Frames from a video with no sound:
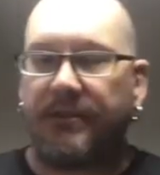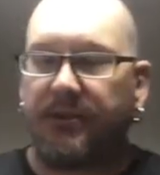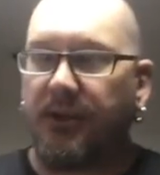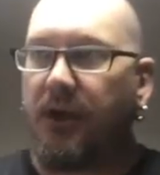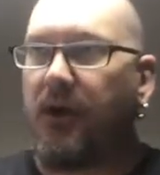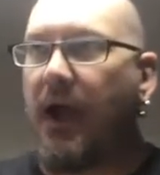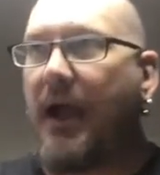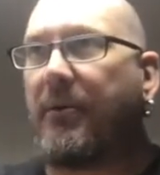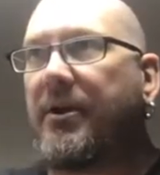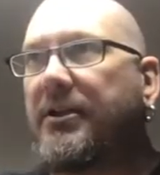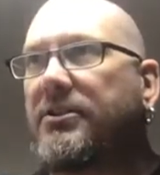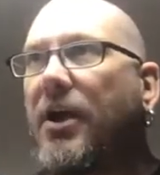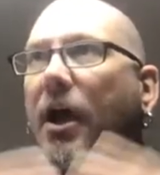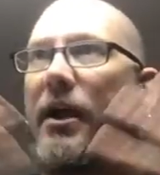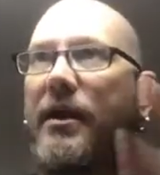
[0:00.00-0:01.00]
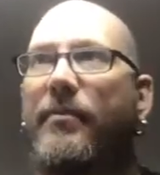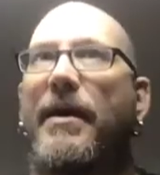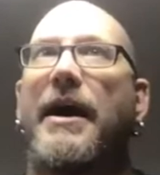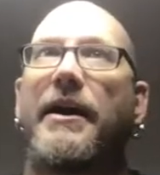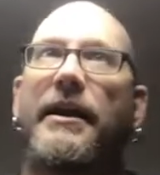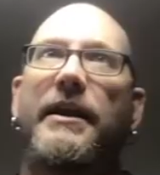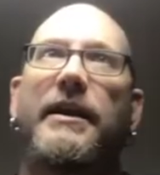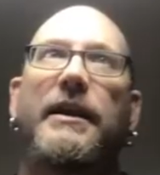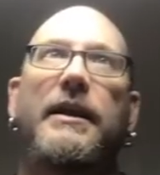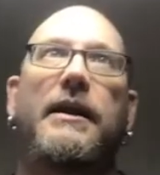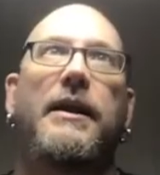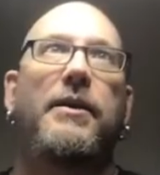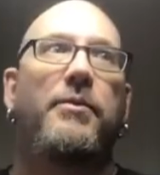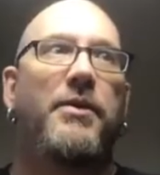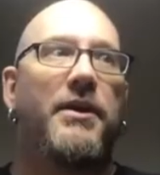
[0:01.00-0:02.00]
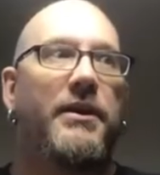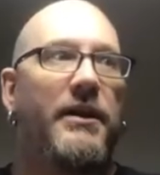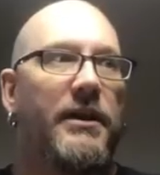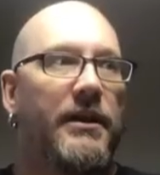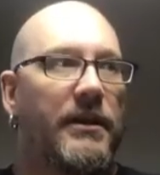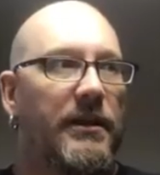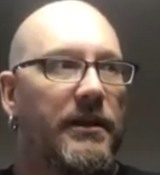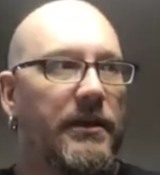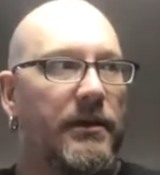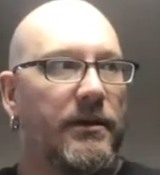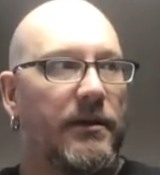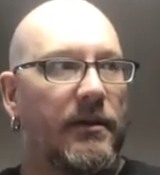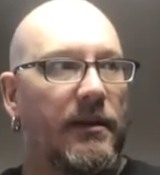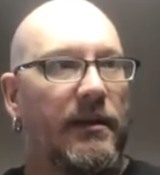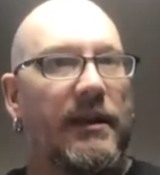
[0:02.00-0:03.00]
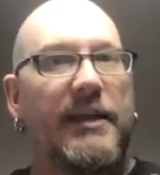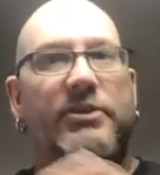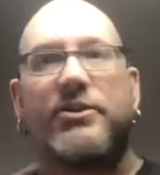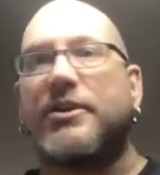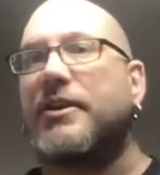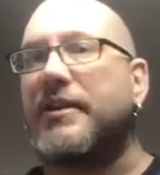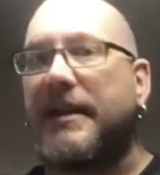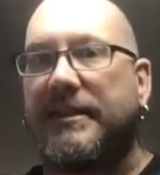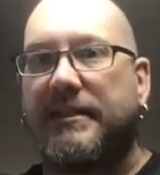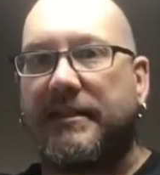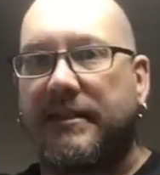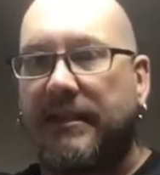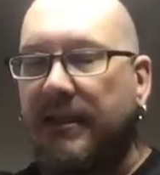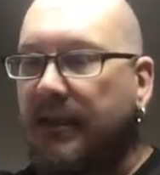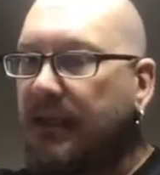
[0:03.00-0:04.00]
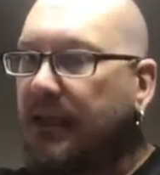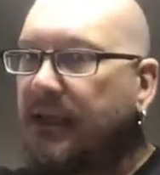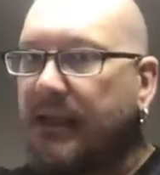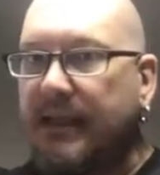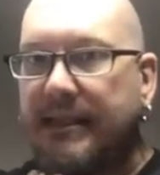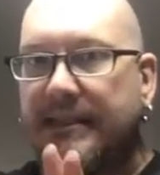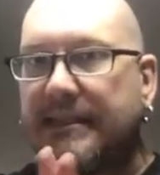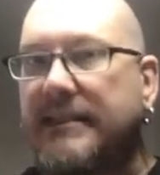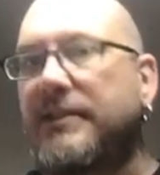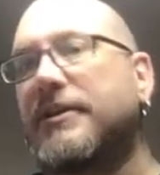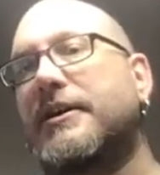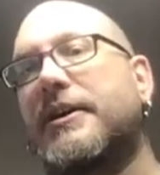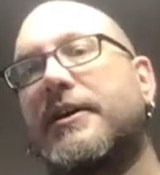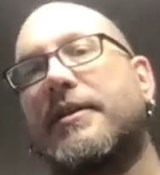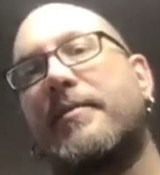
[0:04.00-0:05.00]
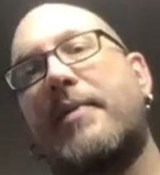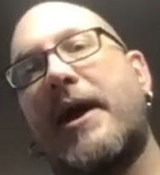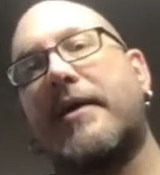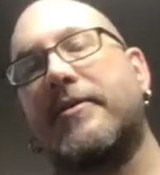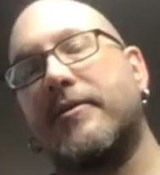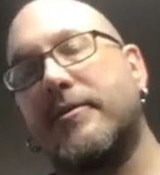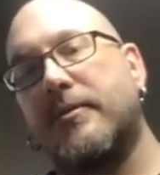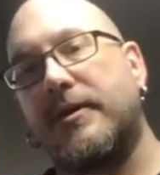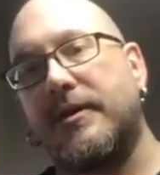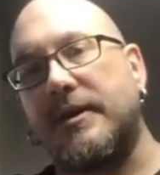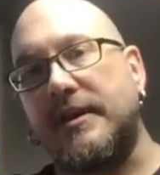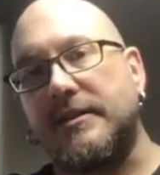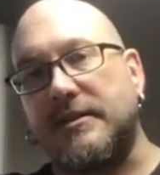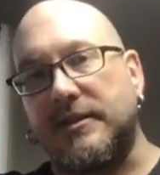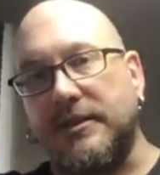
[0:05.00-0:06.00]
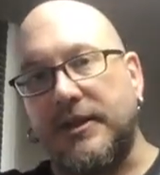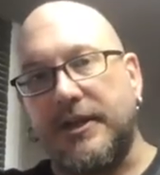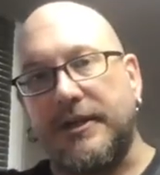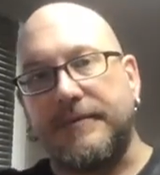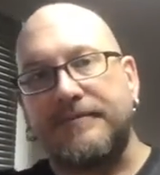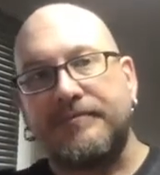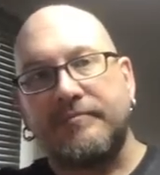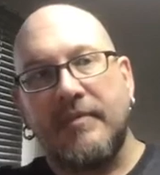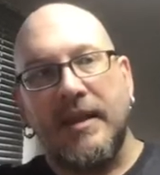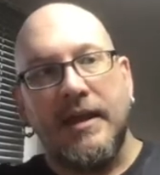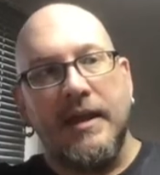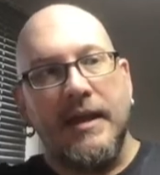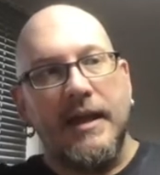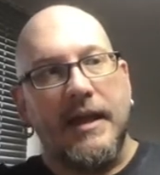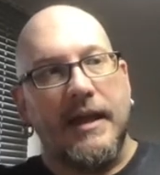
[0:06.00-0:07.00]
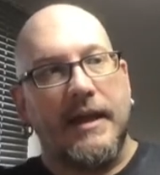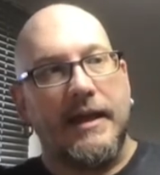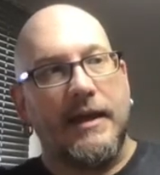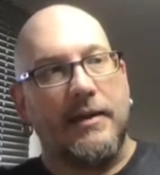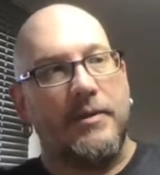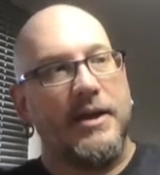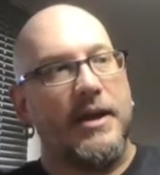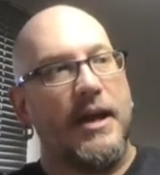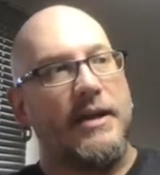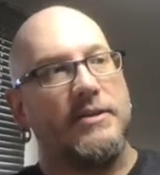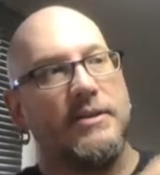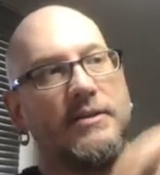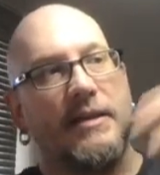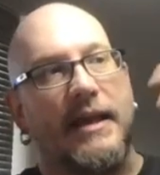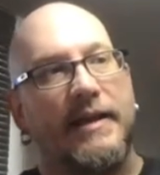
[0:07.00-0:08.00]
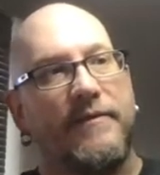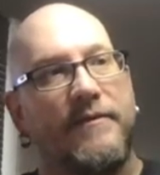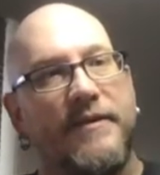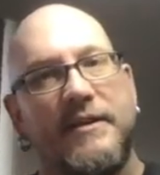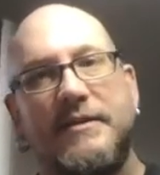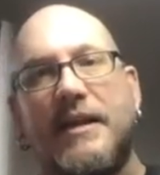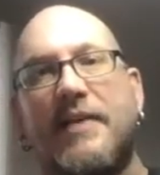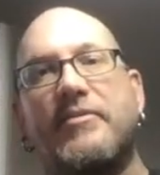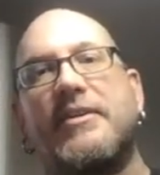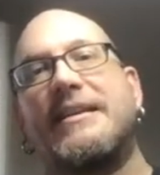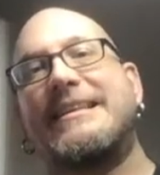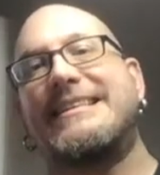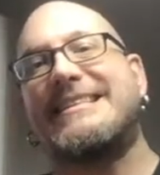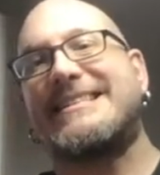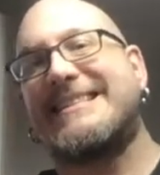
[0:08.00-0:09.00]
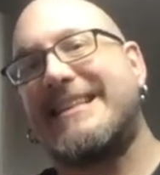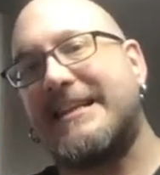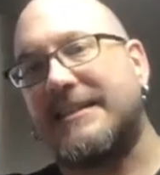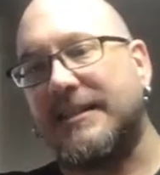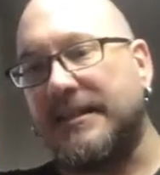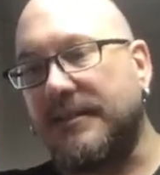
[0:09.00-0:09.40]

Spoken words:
So I want to talk about it, and I want to let you know that it's still here. The Path of the Worthy is still here, and I want to kind of just like philosophically discuss it.